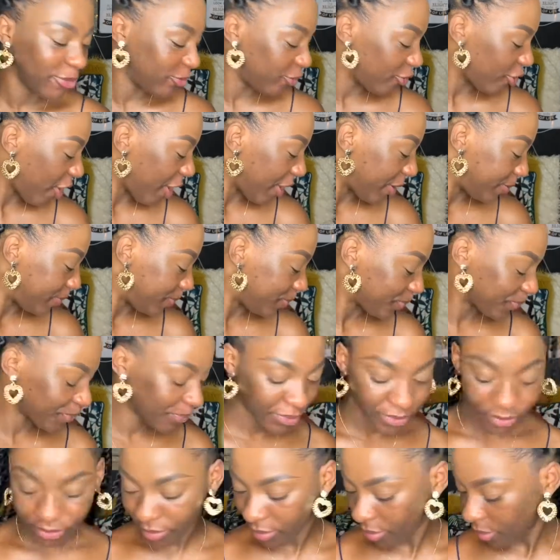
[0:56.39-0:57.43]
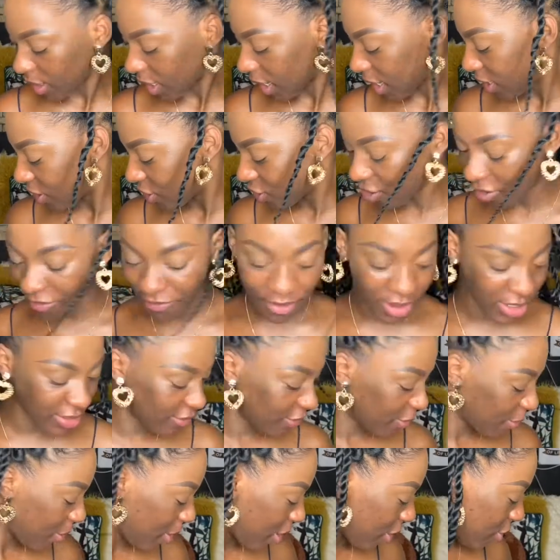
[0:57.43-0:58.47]
Right, so first
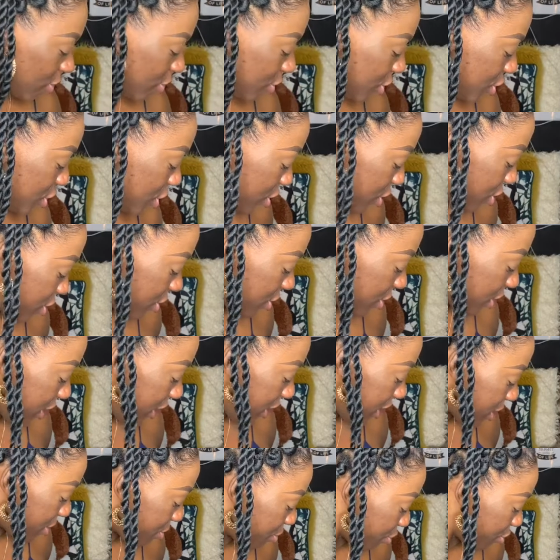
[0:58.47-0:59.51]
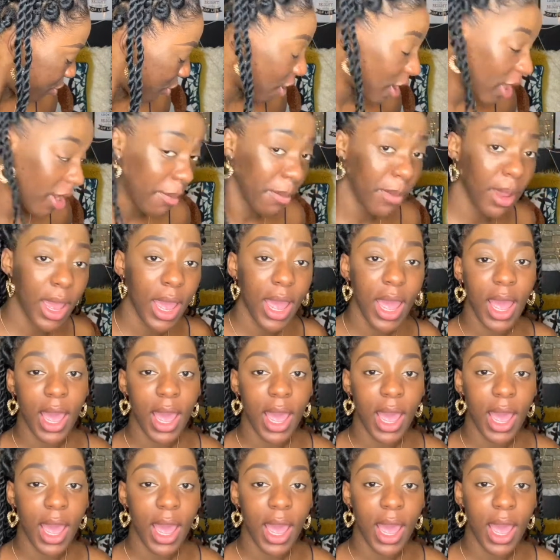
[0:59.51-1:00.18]
thing we are going to do is prime